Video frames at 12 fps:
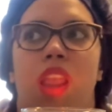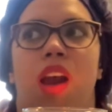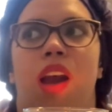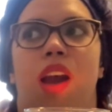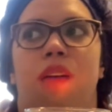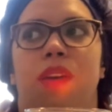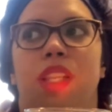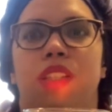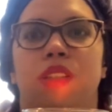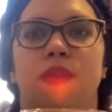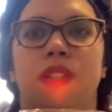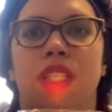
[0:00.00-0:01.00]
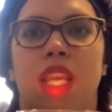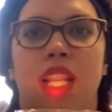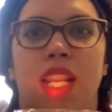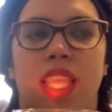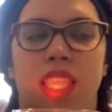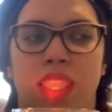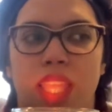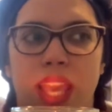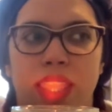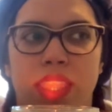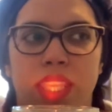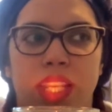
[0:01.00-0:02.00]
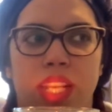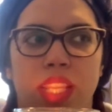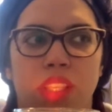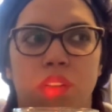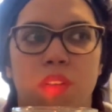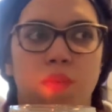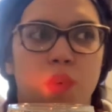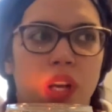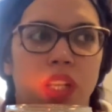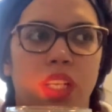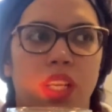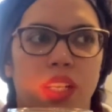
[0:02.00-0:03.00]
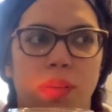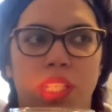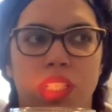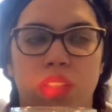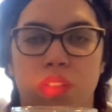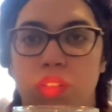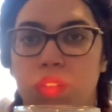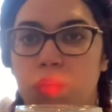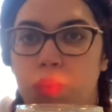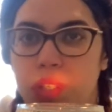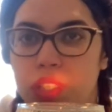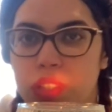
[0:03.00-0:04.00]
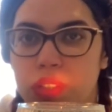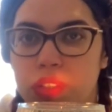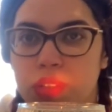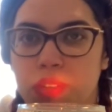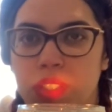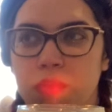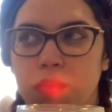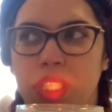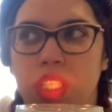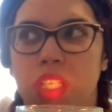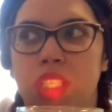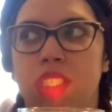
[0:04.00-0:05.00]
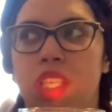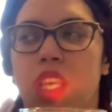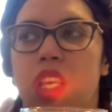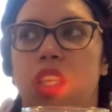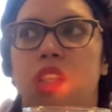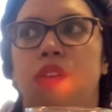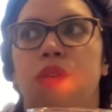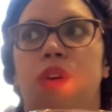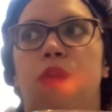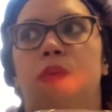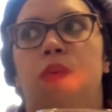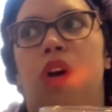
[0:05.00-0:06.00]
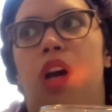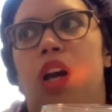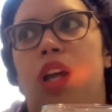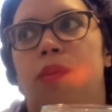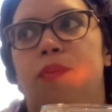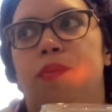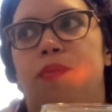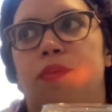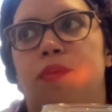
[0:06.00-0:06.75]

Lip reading: And it's almost kind of like that thing, like you don't want anybody to know what you're doing because you don't want